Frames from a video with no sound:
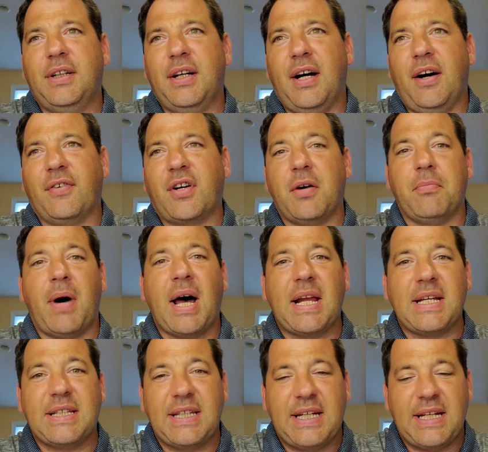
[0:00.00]
a
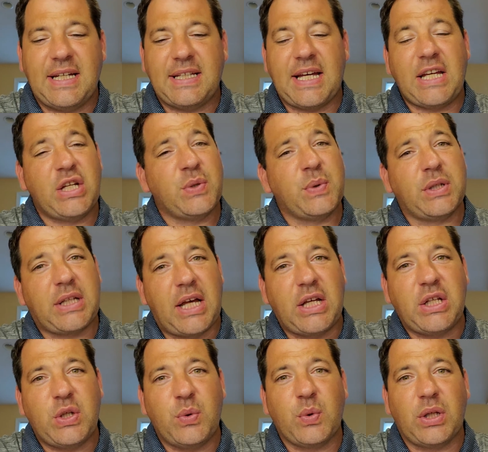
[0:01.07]
commodity that you
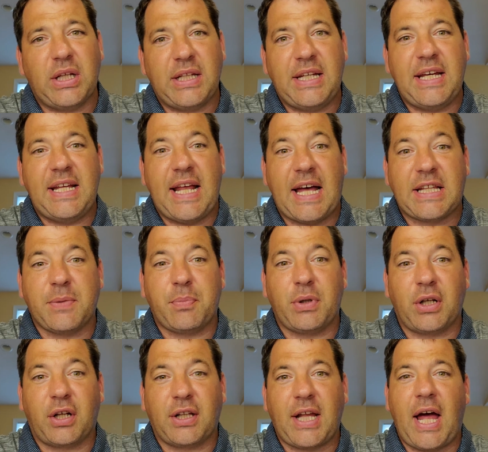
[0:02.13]
really need at the
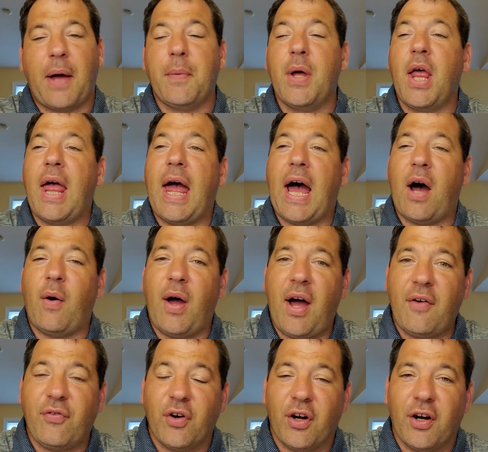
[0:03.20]
particular time.
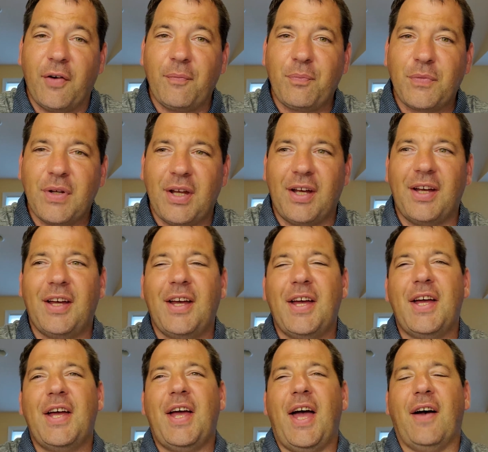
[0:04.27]
However,
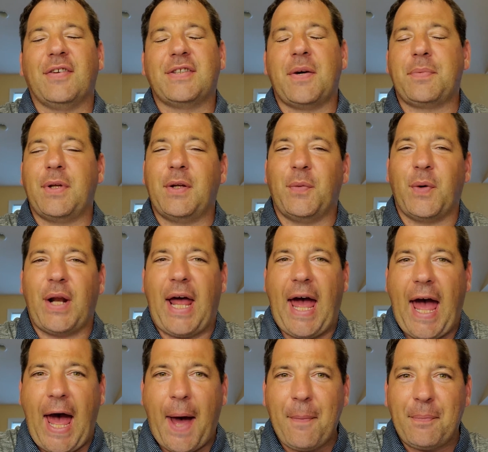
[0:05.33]
if something were to
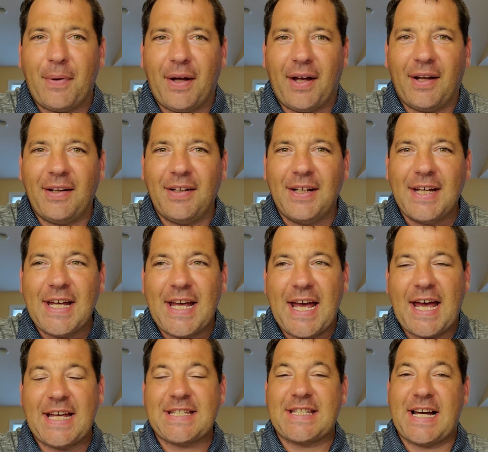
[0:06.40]
happen,
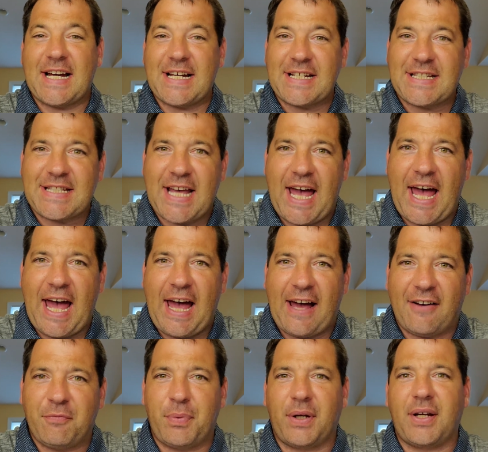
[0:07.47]
it's nice to
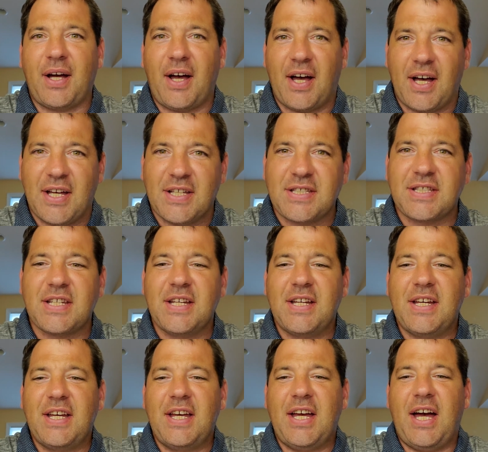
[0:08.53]
have, because
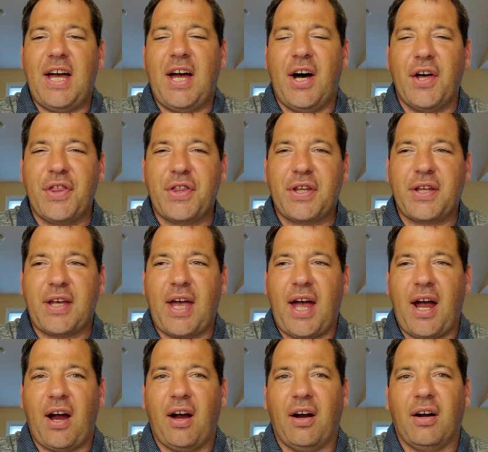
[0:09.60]

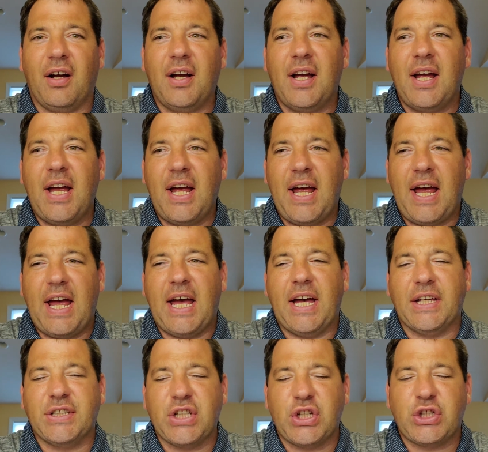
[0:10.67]
healthcare
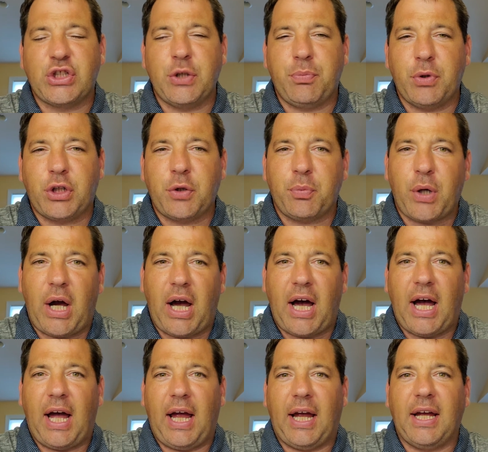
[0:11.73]
is super duper
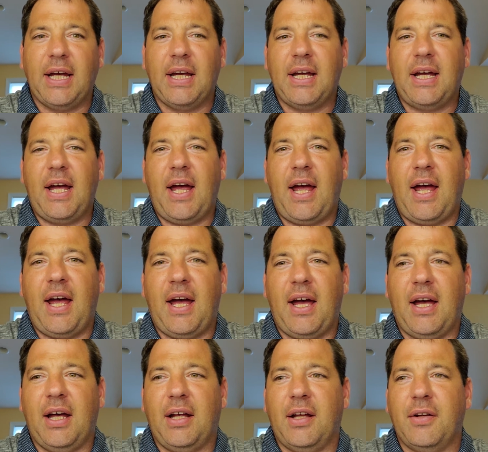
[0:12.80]
high,
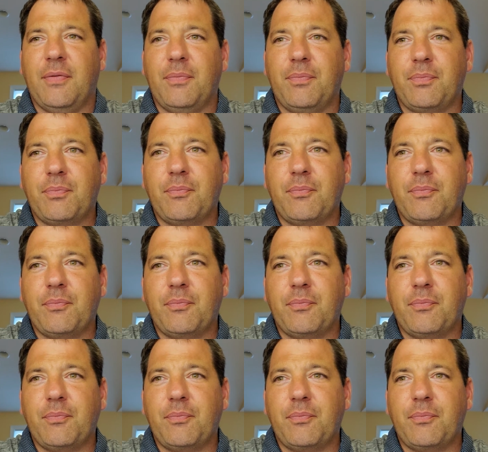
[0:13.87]
and